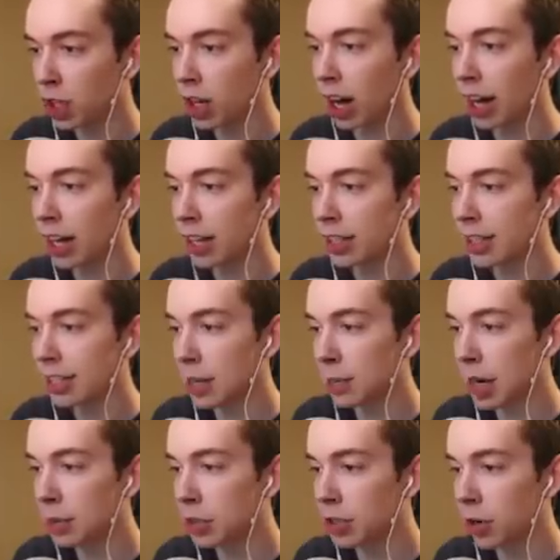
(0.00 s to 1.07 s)
Uh, does that
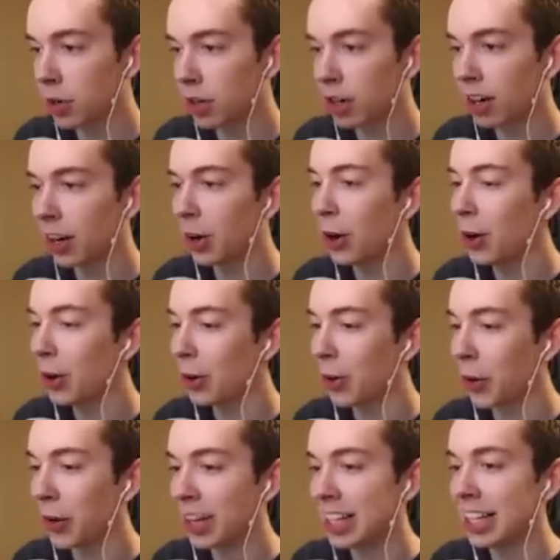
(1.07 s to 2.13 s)
mean I'm the Joker?
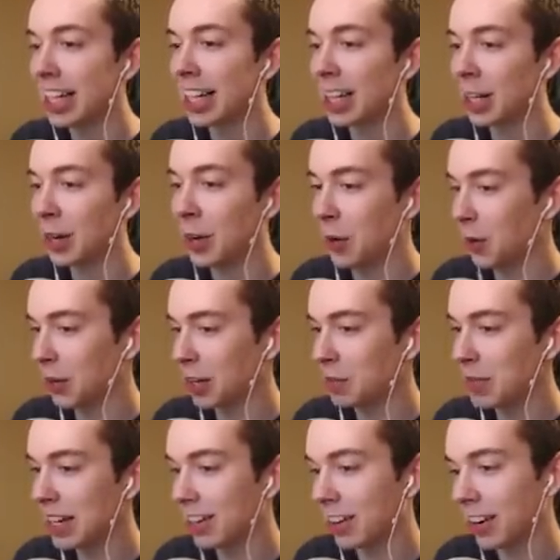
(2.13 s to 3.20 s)
Oh, hello.
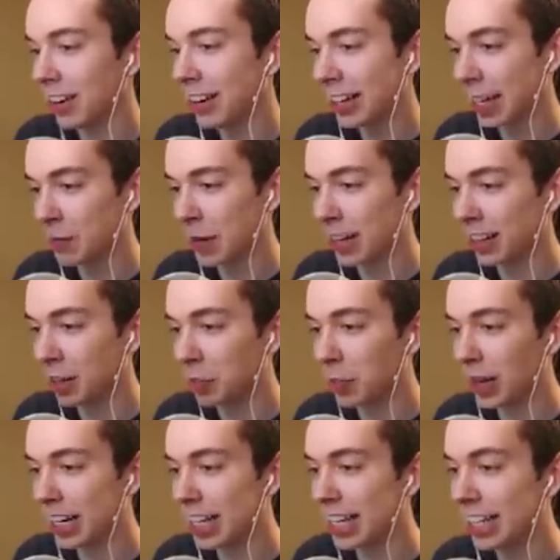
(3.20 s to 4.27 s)
Come here. Come here, little
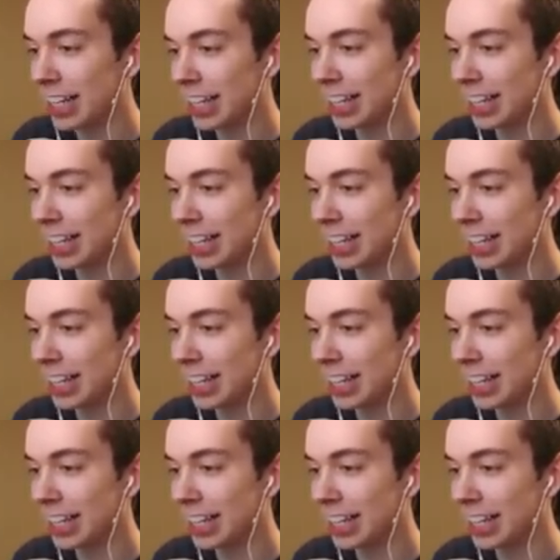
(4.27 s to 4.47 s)
buddy.